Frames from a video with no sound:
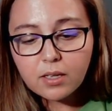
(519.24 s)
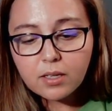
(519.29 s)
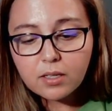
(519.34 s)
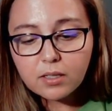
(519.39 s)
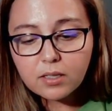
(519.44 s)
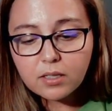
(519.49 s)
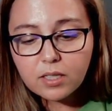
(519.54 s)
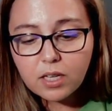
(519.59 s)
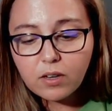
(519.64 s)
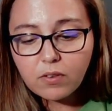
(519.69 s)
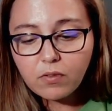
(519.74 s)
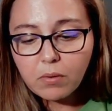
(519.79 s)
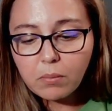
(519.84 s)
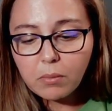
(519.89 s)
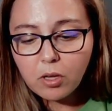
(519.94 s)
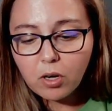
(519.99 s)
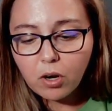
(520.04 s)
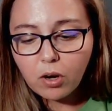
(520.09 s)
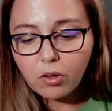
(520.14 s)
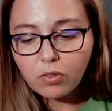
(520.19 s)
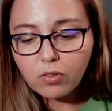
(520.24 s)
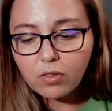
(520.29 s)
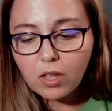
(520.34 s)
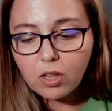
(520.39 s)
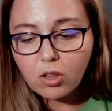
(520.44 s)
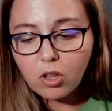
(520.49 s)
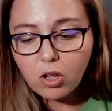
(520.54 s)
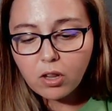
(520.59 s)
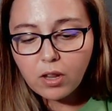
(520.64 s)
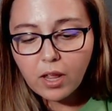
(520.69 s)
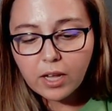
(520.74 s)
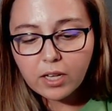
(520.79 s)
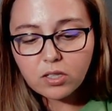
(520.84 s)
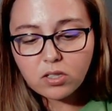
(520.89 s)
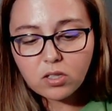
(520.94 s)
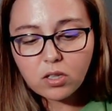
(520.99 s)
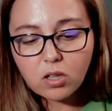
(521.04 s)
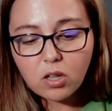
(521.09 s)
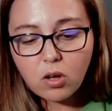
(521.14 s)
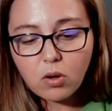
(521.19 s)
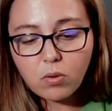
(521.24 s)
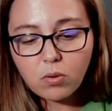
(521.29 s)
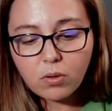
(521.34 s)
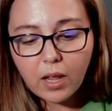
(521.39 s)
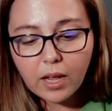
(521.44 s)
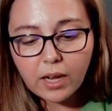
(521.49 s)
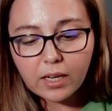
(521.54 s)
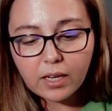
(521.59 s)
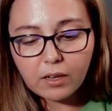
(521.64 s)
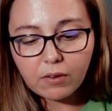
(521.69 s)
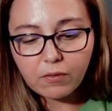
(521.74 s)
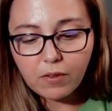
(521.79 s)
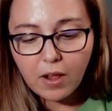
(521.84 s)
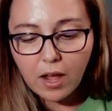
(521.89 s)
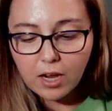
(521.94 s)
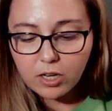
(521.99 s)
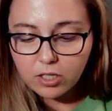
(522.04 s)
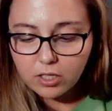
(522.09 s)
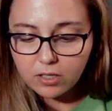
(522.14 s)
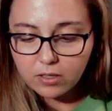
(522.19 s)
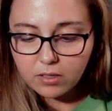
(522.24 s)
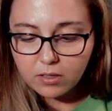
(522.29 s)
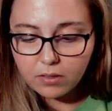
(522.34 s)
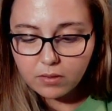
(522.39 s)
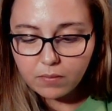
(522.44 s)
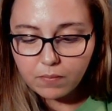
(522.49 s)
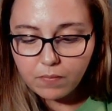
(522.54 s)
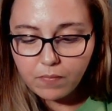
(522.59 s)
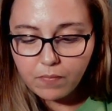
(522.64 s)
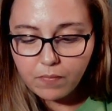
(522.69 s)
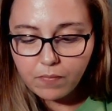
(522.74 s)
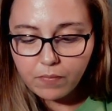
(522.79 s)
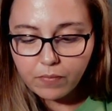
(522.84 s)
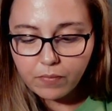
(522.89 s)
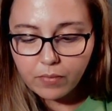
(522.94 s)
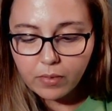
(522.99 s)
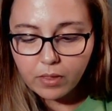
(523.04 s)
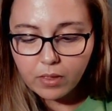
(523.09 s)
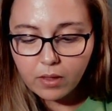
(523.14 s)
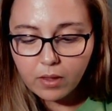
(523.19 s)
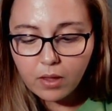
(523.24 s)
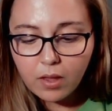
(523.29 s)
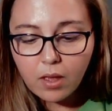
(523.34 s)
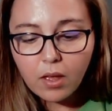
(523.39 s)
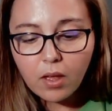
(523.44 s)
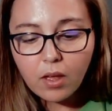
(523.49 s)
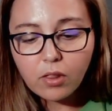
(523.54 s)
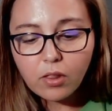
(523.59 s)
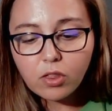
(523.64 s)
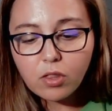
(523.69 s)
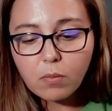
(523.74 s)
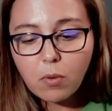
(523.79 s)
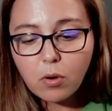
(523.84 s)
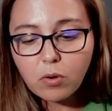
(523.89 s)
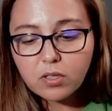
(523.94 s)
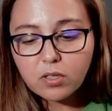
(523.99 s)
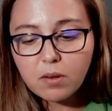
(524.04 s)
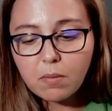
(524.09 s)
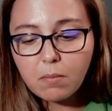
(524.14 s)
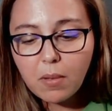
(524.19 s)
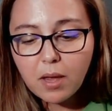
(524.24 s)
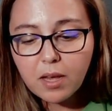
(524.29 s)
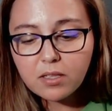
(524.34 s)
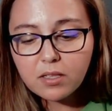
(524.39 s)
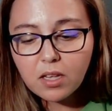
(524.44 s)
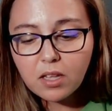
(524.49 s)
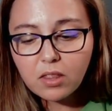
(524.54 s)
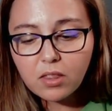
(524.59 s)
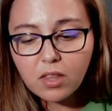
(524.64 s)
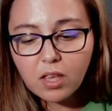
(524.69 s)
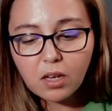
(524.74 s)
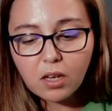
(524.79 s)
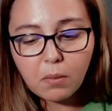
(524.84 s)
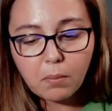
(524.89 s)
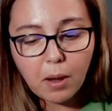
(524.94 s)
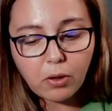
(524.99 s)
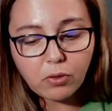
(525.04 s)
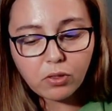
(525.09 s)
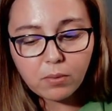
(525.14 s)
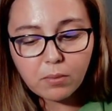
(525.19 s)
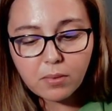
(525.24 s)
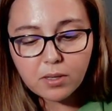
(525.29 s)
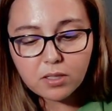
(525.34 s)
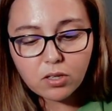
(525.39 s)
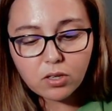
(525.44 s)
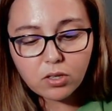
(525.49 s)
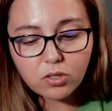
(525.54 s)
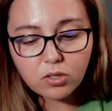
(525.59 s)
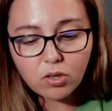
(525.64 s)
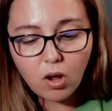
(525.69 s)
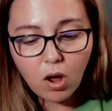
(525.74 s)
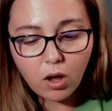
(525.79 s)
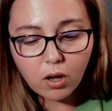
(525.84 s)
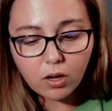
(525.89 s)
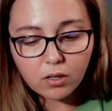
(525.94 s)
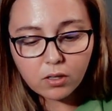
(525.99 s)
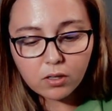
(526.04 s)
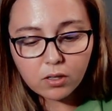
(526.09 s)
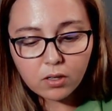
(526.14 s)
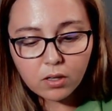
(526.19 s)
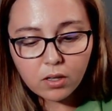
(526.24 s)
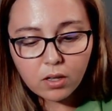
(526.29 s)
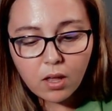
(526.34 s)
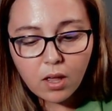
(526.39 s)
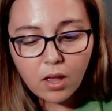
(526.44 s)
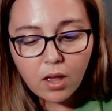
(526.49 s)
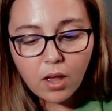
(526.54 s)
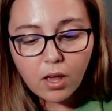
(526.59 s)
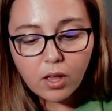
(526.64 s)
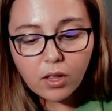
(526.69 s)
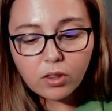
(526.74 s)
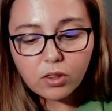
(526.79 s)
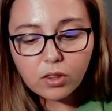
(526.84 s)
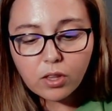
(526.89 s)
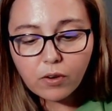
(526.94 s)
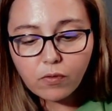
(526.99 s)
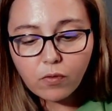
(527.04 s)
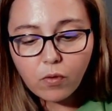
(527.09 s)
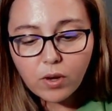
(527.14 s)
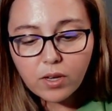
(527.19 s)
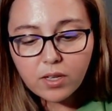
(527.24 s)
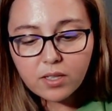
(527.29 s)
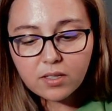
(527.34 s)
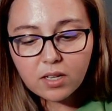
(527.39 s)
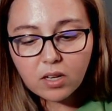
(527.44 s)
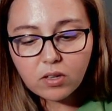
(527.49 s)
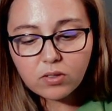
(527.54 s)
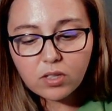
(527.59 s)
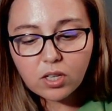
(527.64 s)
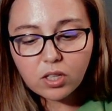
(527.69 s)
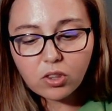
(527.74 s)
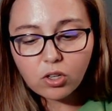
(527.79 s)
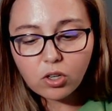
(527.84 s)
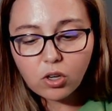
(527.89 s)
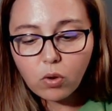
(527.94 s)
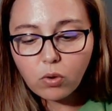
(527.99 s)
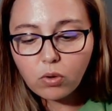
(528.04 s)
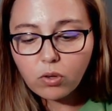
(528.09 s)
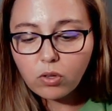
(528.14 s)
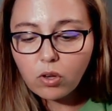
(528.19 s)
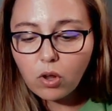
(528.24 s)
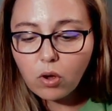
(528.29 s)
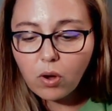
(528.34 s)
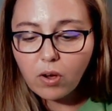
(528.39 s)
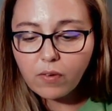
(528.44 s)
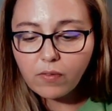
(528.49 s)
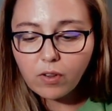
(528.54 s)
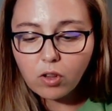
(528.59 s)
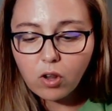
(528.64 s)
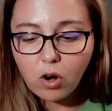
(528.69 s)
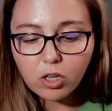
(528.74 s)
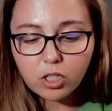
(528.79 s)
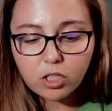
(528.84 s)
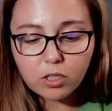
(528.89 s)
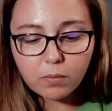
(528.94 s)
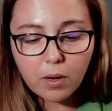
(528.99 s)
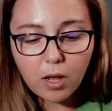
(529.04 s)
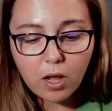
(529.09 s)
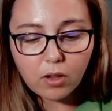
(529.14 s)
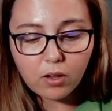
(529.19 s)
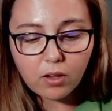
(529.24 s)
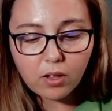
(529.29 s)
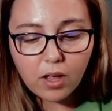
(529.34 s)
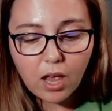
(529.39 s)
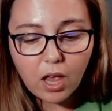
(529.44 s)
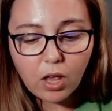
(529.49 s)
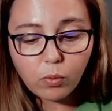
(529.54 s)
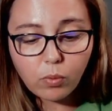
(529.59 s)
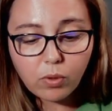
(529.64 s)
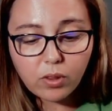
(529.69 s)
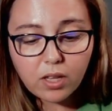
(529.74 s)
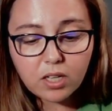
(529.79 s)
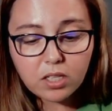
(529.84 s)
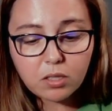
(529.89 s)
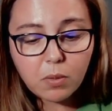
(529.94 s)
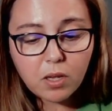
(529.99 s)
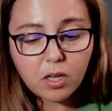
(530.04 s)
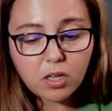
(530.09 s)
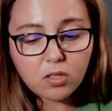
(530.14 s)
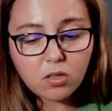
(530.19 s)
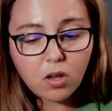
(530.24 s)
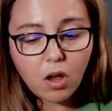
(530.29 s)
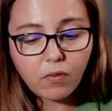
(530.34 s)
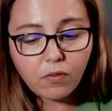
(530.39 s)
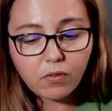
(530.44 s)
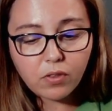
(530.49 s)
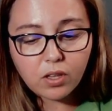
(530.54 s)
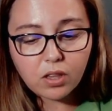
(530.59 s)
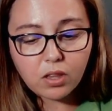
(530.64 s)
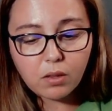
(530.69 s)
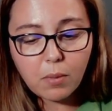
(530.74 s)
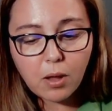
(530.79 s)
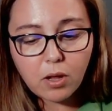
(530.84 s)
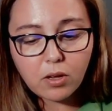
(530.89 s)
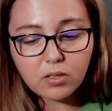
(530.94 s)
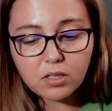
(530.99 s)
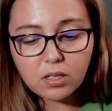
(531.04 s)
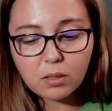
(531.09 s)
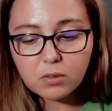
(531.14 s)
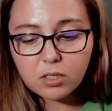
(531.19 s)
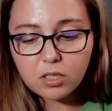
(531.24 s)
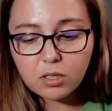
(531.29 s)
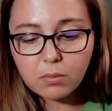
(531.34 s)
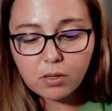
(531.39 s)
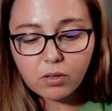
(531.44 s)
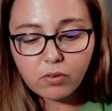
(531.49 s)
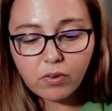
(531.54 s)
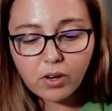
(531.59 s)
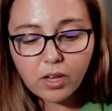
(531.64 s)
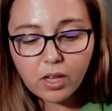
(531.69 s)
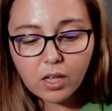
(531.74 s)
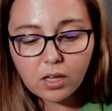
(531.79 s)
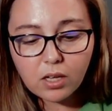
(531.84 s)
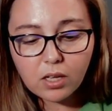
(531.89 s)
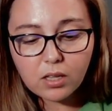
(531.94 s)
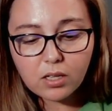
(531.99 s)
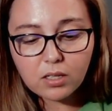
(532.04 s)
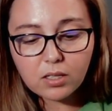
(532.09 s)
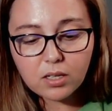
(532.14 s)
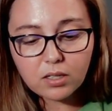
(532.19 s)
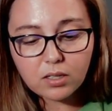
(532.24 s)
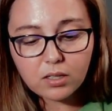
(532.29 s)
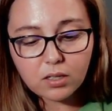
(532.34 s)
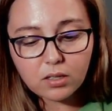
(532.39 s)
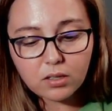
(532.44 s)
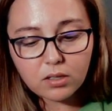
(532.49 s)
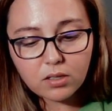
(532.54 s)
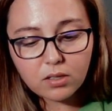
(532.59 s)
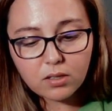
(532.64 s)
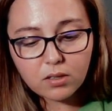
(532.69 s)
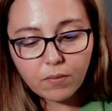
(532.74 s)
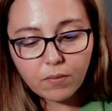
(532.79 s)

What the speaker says: Seen from the earth, they look like slow lightning flashes. The most amazing thing about them is their song. Their voice sounds like the golden note of a large bell, and when they speak softly, the bell seems to be ringing in the distance.